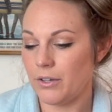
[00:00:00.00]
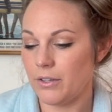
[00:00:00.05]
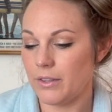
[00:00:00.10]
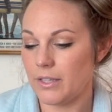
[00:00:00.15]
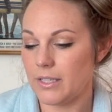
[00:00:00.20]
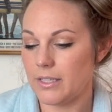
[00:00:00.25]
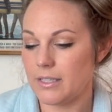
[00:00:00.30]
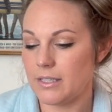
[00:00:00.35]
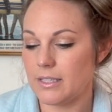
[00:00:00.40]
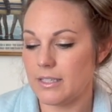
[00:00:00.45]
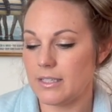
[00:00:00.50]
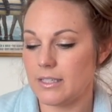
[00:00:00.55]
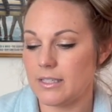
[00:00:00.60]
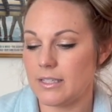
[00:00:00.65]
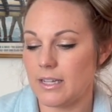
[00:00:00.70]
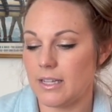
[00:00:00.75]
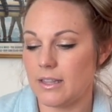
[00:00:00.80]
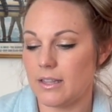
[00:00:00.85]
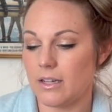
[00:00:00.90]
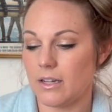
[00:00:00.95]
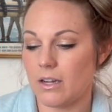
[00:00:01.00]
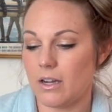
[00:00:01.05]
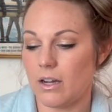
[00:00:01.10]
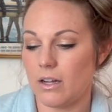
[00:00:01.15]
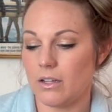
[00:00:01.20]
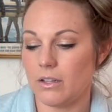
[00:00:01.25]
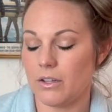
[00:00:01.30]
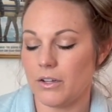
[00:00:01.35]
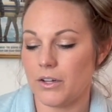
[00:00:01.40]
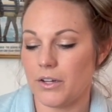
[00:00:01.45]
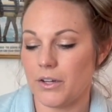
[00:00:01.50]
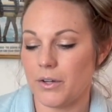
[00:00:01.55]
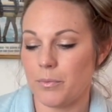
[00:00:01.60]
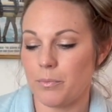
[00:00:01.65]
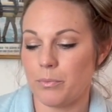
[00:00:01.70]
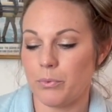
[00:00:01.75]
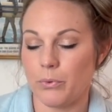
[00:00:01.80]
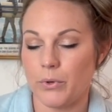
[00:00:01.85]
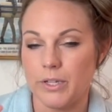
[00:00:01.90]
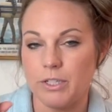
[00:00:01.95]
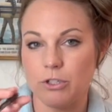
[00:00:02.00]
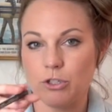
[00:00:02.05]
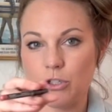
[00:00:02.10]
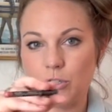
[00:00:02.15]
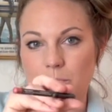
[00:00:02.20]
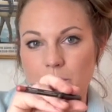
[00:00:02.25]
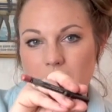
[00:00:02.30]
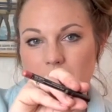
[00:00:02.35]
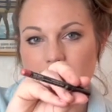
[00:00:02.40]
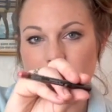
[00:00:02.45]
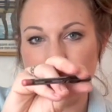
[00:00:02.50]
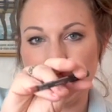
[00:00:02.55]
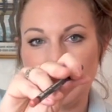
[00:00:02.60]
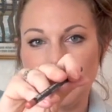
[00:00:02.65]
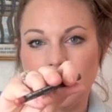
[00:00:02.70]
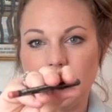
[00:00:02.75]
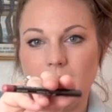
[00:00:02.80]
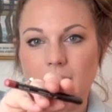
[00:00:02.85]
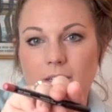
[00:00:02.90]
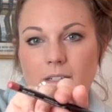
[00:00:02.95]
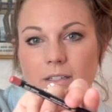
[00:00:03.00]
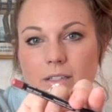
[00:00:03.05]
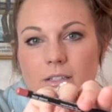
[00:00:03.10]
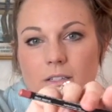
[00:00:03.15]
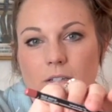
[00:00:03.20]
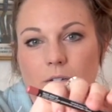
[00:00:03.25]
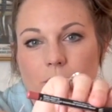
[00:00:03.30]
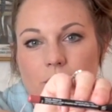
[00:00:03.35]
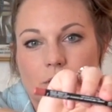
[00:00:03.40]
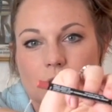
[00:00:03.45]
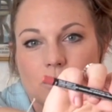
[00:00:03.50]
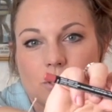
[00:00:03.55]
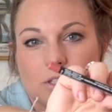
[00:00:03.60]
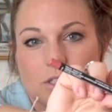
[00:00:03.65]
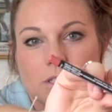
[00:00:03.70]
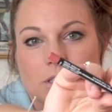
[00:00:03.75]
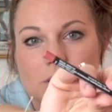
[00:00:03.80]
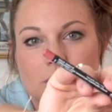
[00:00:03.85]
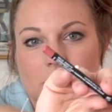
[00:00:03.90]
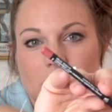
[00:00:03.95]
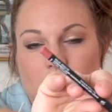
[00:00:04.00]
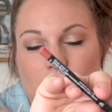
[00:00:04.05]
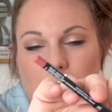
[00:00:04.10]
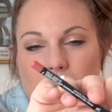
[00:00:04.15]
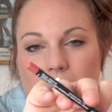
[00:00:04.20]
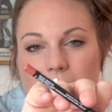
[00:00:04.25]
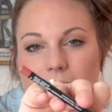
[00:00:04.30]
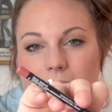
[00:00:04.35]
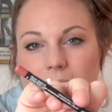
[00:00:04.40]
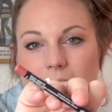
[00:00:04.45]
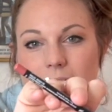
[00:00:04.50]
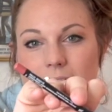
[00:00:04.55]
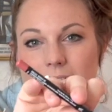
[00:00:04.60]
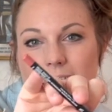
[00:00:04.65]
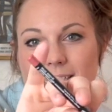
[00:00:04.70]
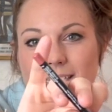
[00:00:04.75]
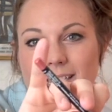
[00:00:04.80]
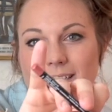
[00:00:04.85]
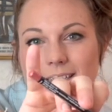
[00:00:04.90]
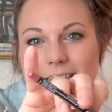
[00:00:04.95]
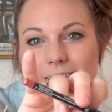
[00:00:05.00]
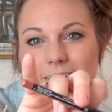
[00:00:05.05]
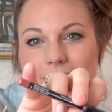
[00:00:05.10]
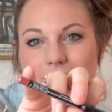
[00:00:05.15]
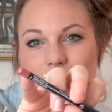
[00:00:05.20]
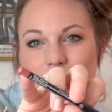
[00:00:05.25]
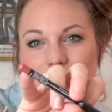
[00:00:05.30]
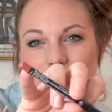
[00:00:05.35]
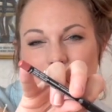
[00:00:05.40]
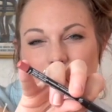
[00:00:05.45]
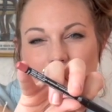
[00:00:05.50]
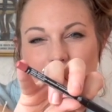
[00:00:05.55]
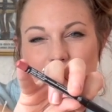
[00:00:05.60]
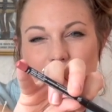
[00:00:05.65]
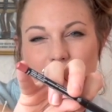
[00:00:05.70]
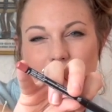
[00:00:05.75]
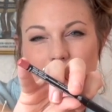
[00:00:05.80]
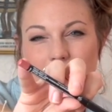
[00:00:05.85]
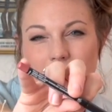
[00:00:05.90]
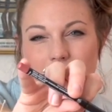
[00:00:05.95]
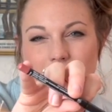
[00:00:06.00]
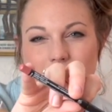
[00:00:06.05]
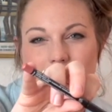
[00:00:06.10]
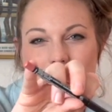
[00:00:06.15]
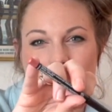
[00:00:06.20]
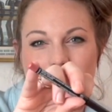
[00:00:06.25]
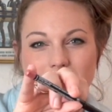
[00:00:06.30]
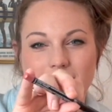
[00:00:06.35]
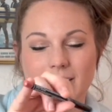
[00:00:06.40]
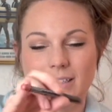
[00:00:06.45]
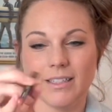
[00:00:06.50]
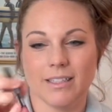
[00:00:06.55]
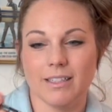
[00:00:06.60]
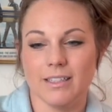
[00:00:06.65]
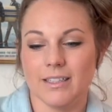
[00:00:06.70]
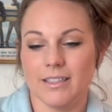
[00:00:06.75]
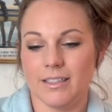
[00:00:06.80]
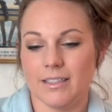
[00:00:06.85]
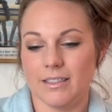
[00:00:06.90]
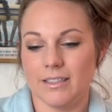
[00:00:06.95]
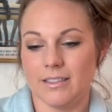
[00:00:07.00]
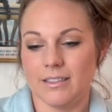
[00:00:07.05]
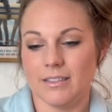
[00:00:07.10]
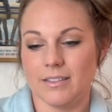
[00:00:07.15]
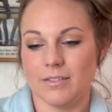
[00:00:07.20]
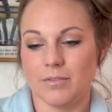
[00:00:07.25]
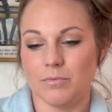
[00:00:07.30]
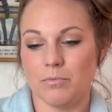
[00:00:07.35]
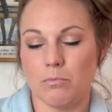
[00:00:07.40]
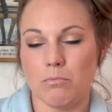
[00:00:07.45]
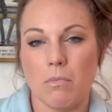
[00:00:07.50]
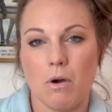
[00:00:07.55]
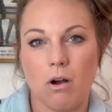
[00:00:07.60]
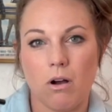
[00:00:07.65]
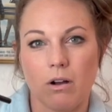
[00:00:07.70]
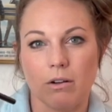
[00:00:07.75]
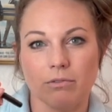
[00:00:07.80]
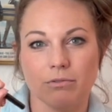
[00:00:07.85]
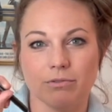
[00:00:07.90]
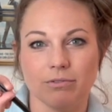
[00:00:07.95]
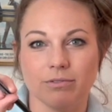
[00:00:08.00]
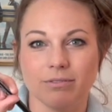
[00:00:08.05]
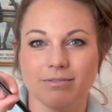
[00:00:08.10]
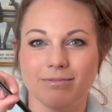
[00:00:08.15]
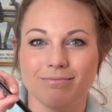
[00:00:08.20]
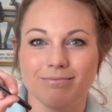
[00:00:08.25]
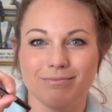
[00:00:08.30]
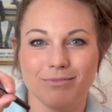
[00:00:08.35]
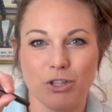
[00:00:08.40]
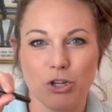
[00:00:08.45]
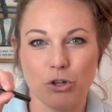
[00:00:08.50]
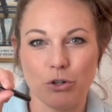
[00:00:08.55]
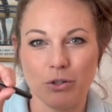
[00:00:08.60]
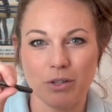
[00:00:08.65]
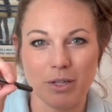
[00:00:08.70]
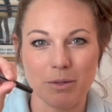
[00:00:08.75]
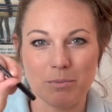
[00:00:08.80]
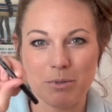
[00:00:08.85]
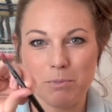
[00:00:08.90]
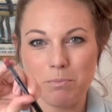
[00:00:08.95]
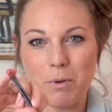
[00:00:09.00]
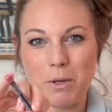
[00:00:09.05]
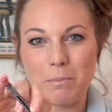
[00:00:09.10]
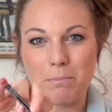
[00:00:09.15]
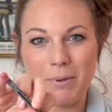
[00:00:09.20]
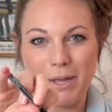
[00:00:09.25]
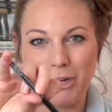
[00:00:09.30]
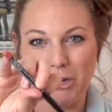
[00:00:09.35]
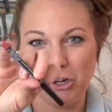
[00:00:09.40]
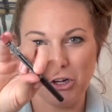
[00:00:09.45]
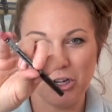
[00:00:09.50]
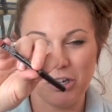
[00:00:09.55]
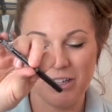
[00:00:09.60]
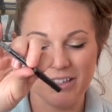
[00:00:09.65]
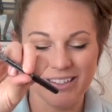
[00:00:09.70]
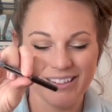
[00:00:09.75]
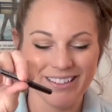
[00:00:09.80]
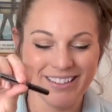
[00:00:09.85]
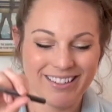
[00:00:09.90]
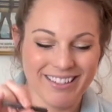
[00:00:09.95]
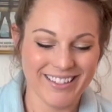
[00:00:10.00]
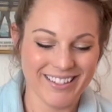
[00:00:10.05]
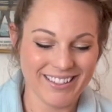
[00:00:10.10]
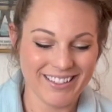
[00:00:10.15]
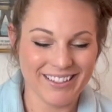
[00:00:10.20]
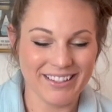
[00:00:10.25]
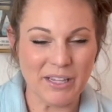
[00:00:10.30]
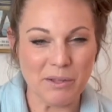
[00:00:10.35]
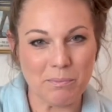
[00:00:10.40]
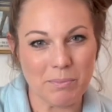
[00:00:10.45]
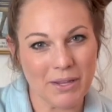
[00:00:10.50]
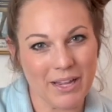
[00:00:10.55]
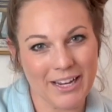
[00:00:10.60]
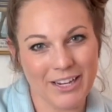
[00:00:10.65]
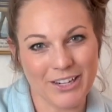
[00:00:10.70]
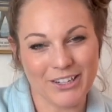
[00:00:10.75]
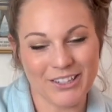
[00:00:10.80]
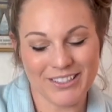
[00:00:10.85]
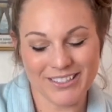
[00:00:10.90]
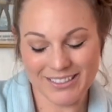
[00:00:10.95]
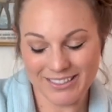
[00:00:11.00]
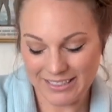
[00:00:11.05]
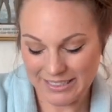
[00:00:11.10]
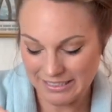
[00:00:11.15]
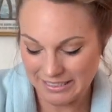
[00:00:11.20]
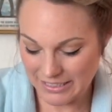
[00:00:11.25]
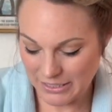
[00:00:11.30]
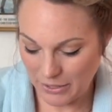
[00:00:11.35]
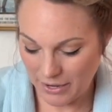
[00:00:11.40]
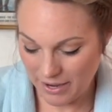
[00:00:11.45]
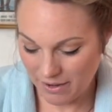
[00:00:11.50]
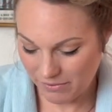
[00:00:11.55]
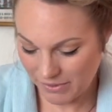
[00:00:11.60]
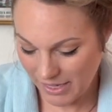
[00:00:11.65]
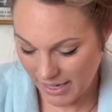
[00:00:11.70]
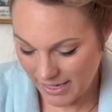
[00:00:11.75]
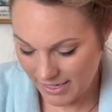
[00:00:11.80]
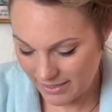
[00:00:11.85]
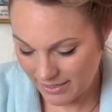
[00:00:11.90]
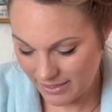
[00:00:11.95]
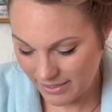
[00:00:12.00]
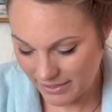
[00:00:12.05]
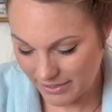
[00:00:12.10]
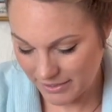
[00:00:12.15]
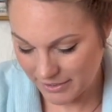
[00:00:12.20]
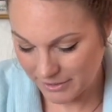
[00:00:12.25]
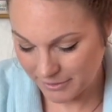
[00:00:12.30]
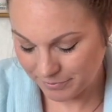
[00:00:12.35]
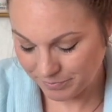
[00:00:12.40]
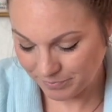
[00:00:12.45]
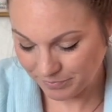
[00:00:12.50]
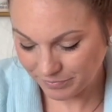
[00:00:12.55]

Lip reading: This is in the color Brunch Me. So it's just, you probably can't see it. It's just kind of like a mauve your lips but better lip liner. So I have that in here.